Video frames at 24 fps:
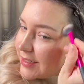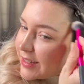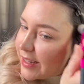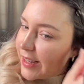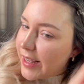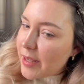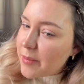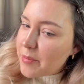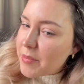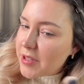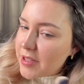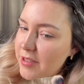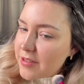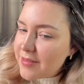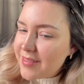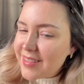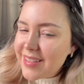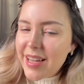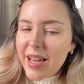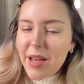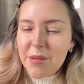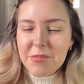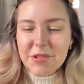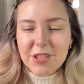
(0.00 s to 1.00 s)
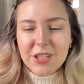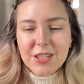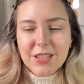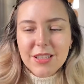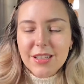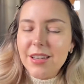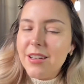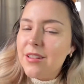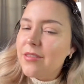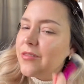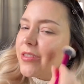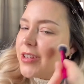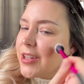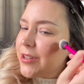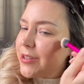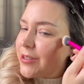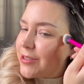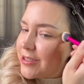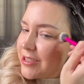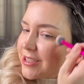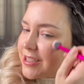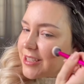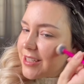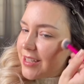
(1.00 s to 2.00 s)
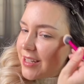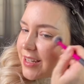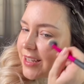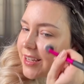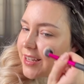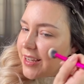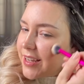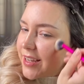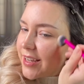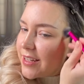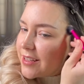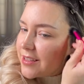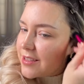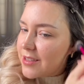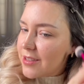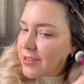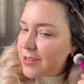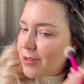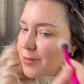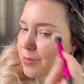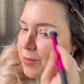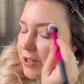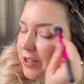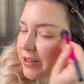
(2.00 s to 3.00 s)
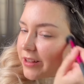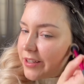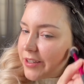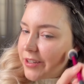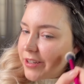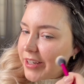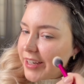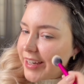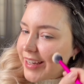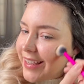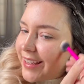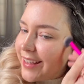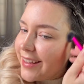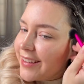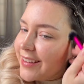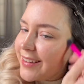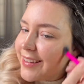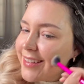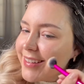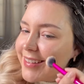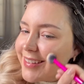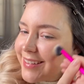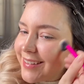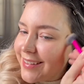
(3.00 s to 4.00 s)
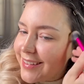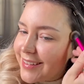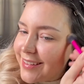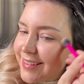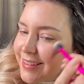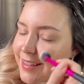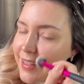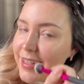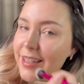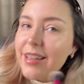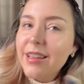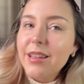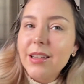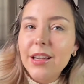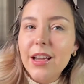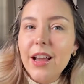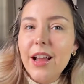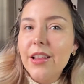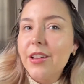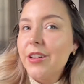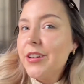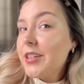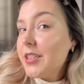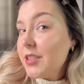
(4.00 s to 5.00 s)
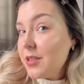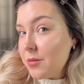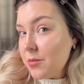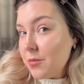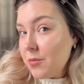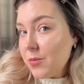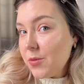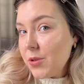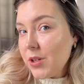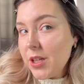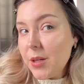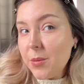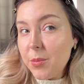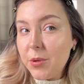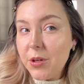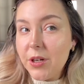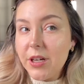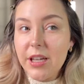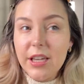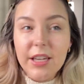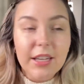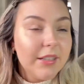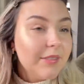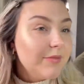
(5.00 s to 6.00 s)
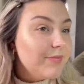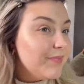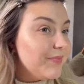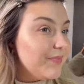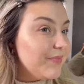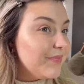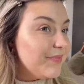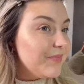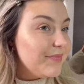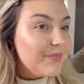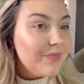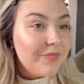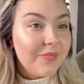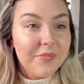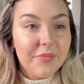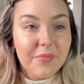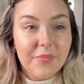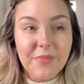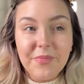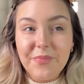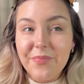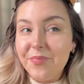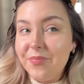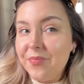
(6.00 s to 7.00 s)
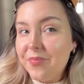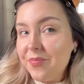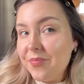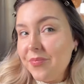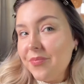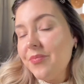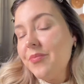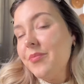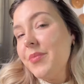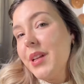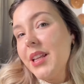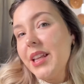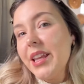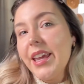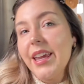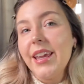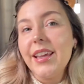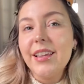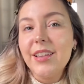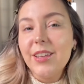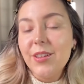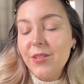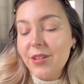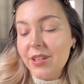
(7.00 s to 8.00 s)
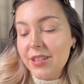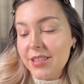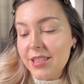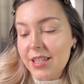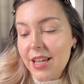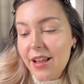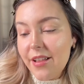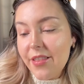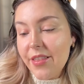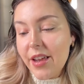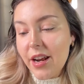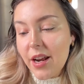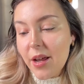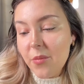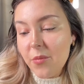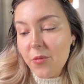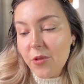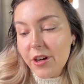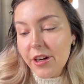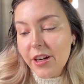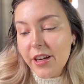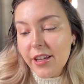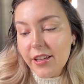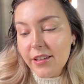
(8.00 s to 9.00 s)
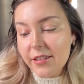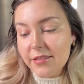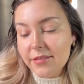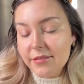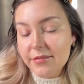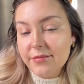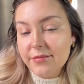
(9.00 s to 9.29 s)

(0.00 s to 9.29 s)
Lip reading: I'm just confused. It's super glittery. The color is really pretty, but like you can tell that I'm wearing